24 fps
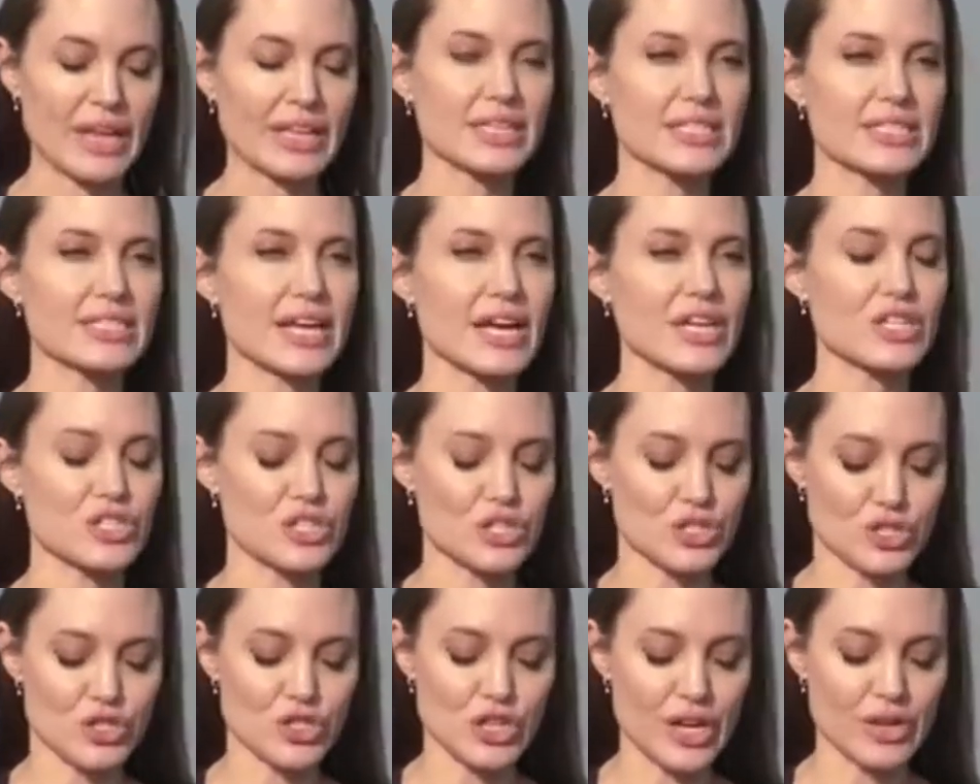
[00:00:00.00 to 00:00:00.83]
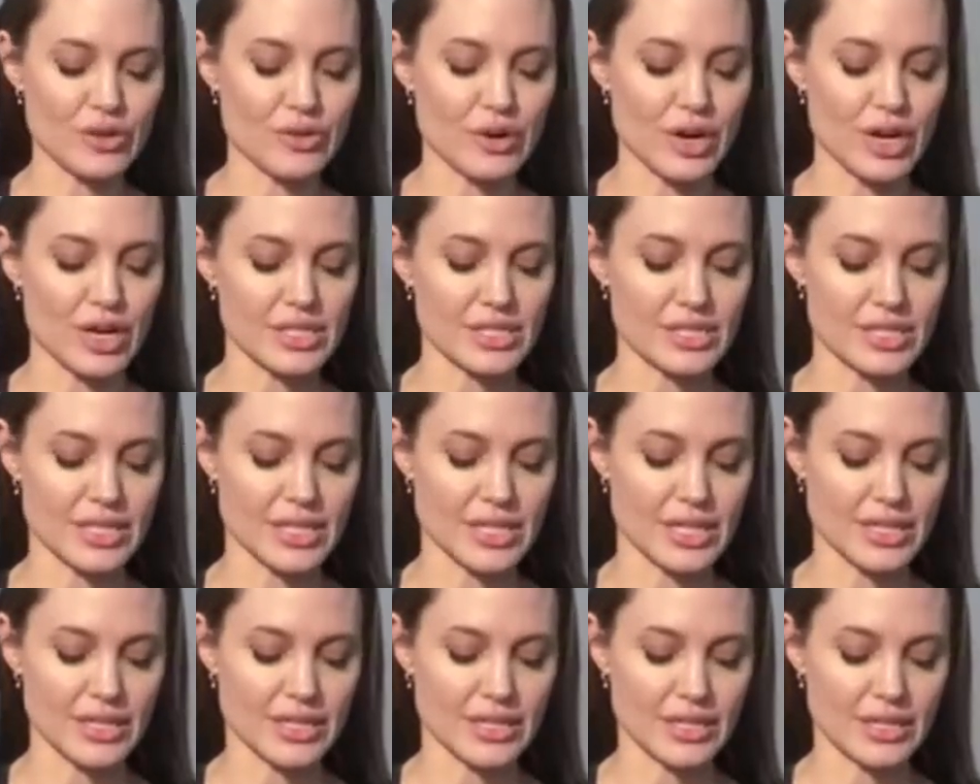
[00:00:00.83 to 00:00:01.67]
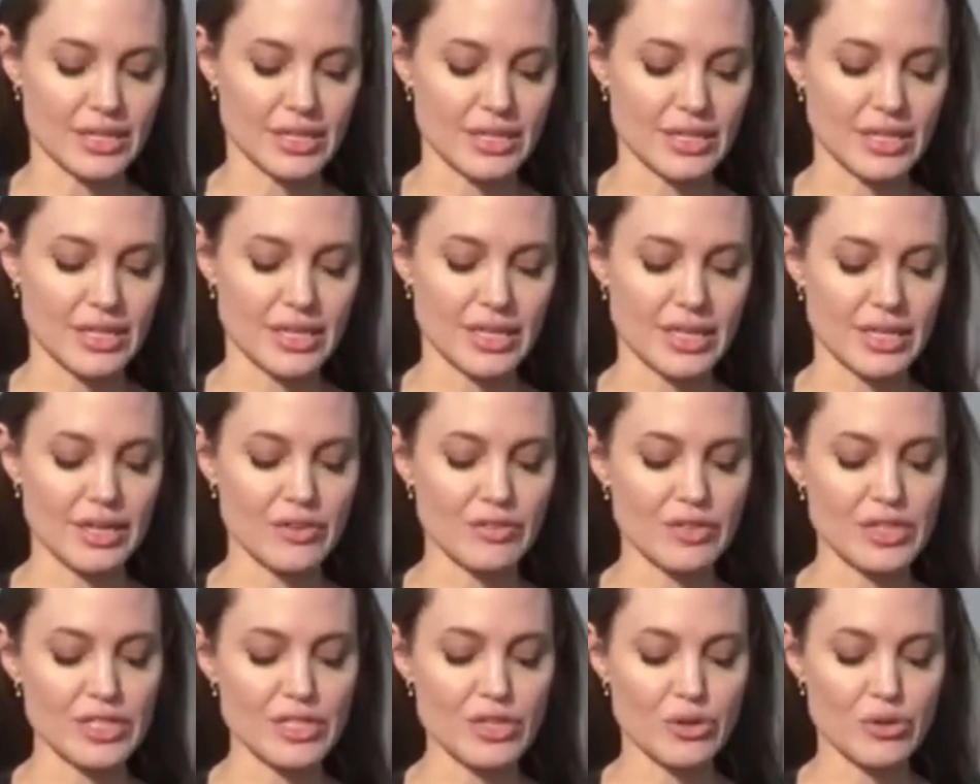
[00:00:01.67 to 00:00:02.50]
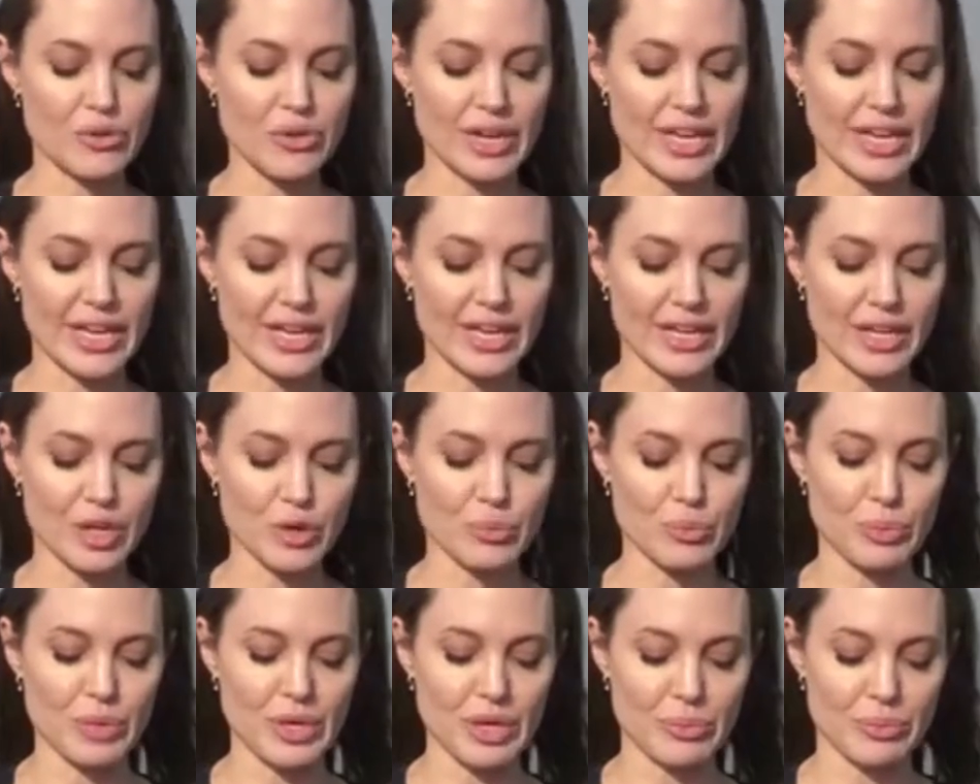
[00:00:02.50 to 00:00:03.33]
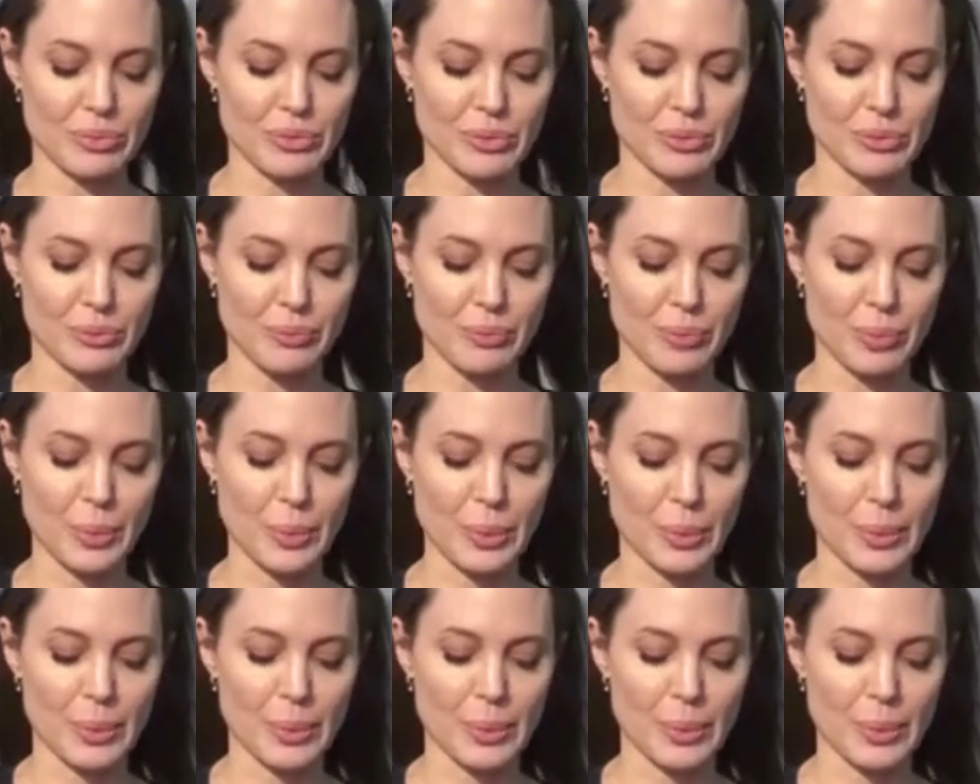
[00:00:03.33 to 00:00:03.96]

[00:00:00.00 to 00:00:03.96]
Bangladesh's generosity in giving Rohingya people